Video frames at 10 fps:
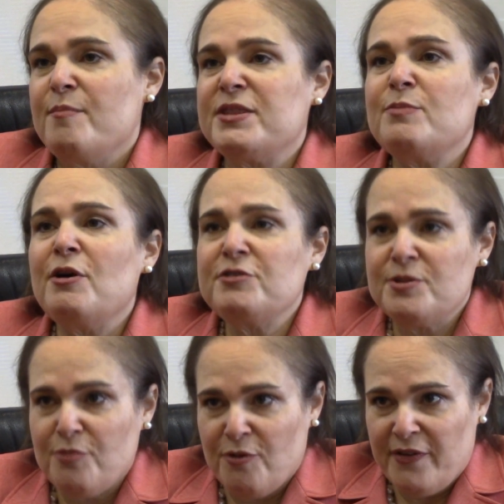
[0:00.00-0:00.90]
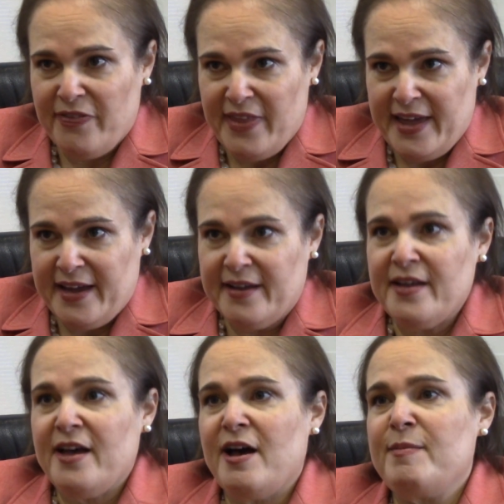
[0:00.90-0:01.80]
But the most important thing
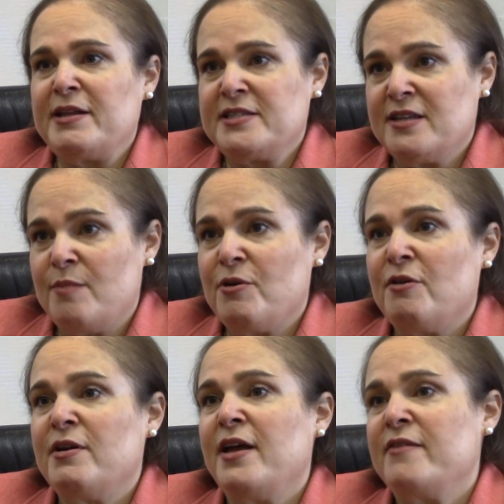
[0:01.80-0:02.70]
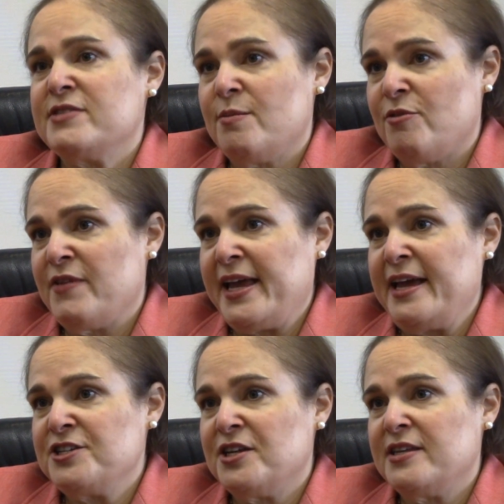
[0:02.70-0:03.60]
about summer and summer
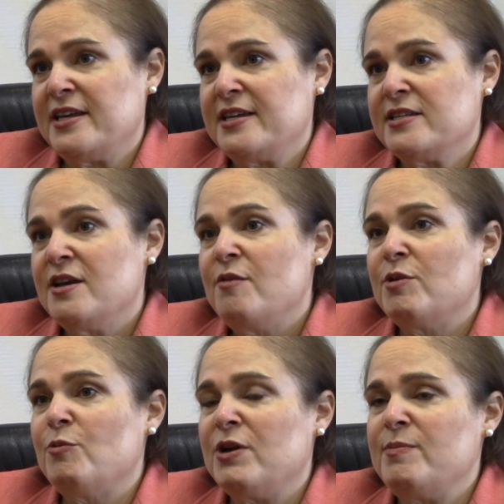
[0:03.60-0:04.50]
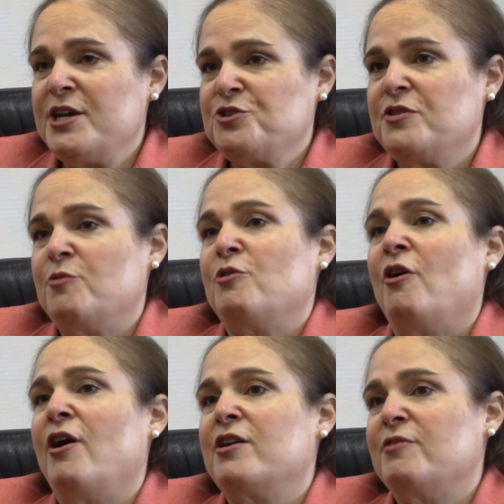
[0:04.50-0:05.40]
vacation is we want to make sure that we're
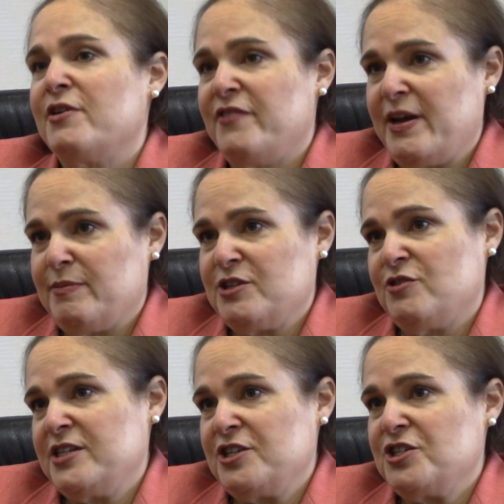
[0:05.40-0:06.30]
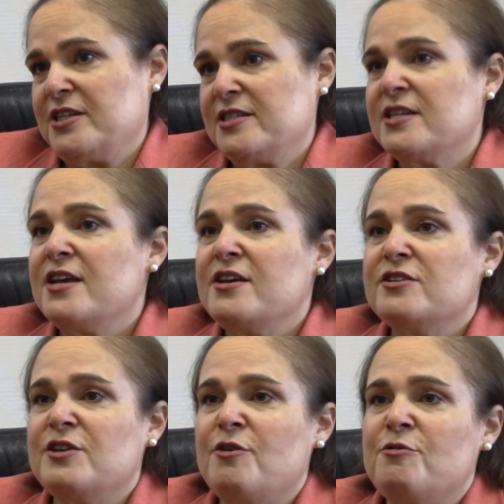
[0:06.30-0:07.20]
honoring family traditions.
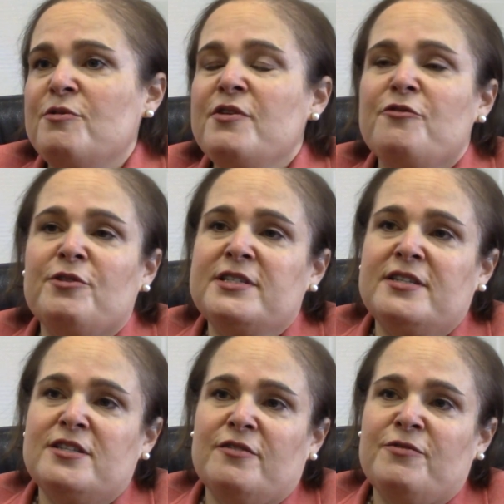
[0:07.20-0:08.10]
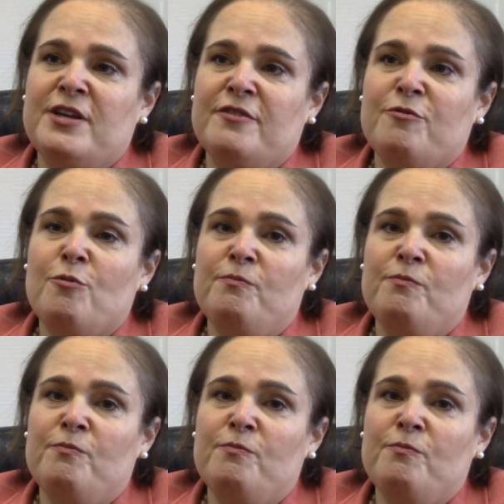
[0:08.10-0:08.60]
So, for instance, if